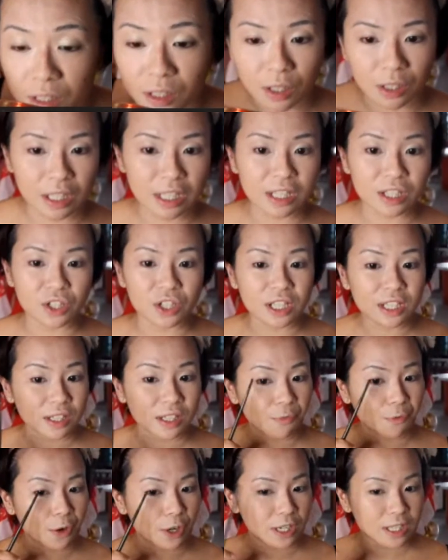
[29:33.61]
so this is just
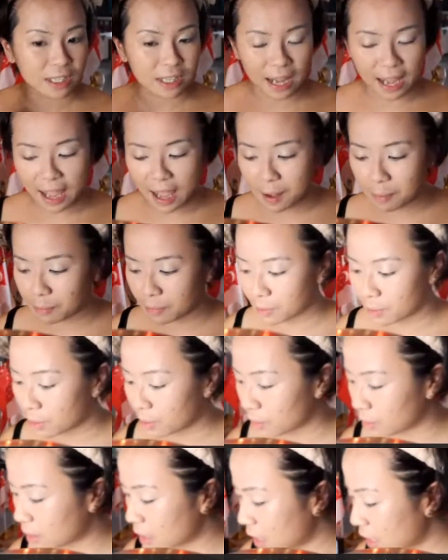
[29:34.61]
the first step.
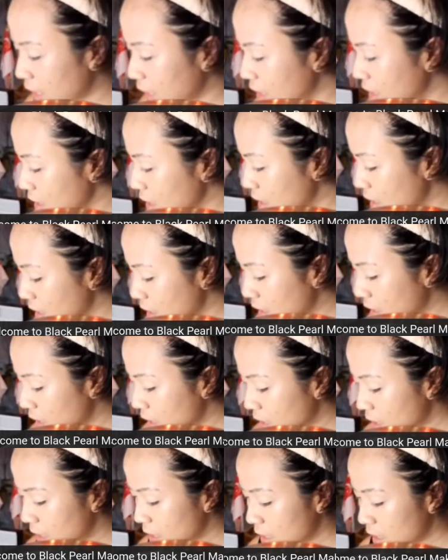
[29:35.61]
Okay,
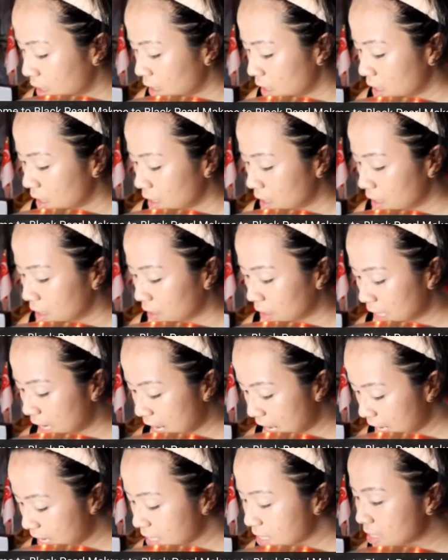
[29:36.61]

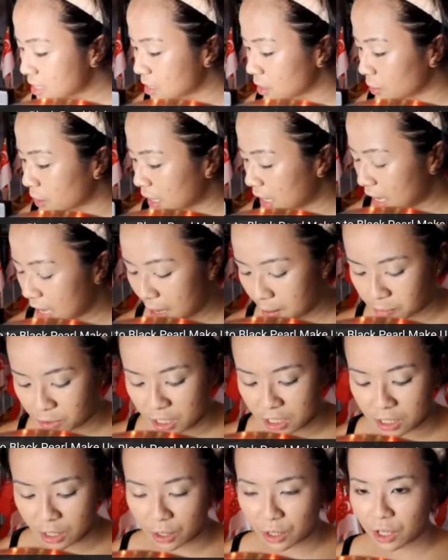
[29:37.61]
Next, okay, I'm
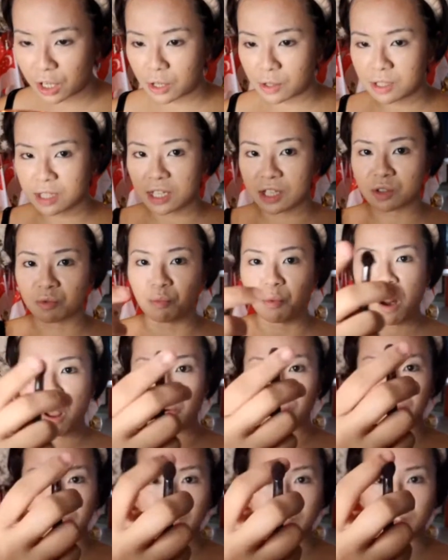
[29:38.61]
just going to use this
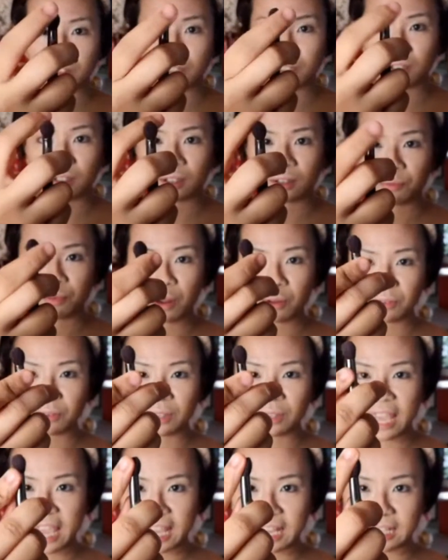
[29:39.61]
rounded
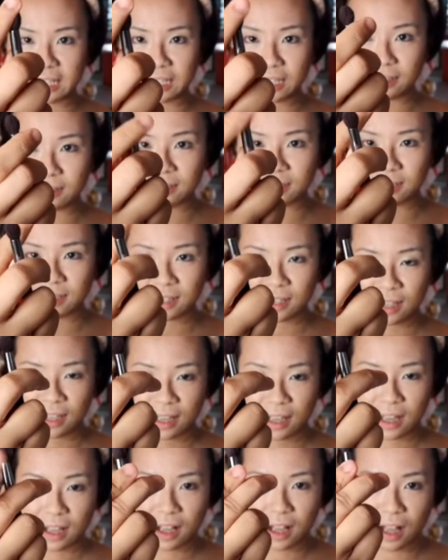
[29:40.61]
headed
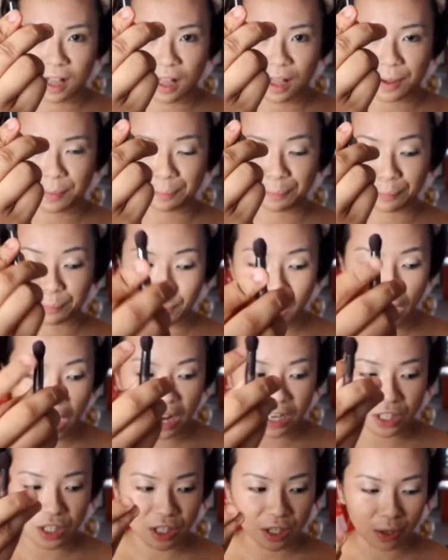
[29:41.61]

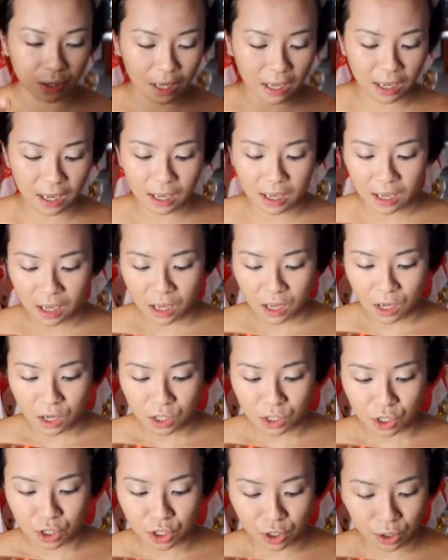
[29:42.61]
brush, okay,
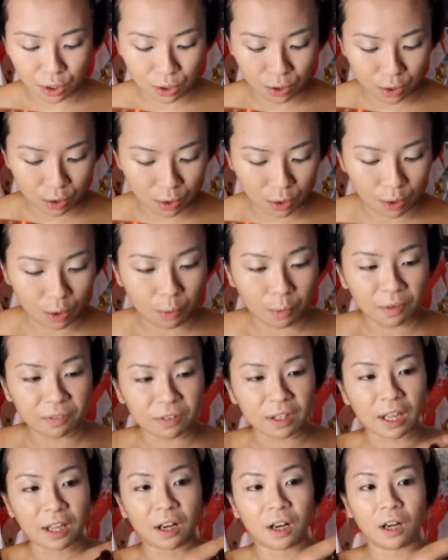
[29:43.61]
to with
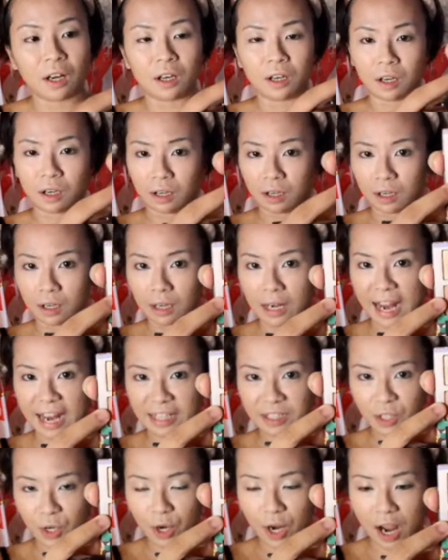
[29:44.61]
the
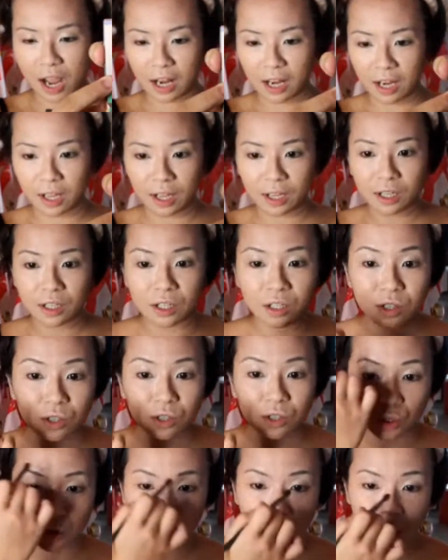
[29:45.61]
lighter color
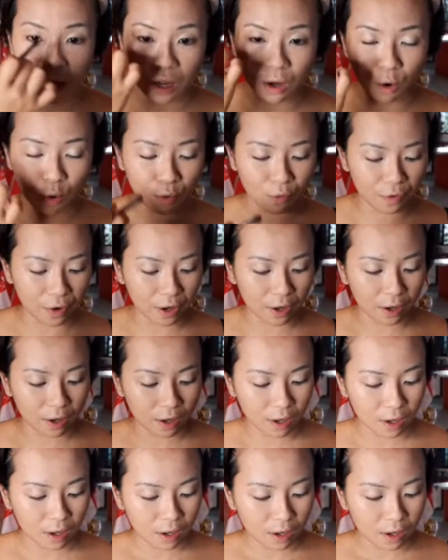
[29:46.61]
to do a over,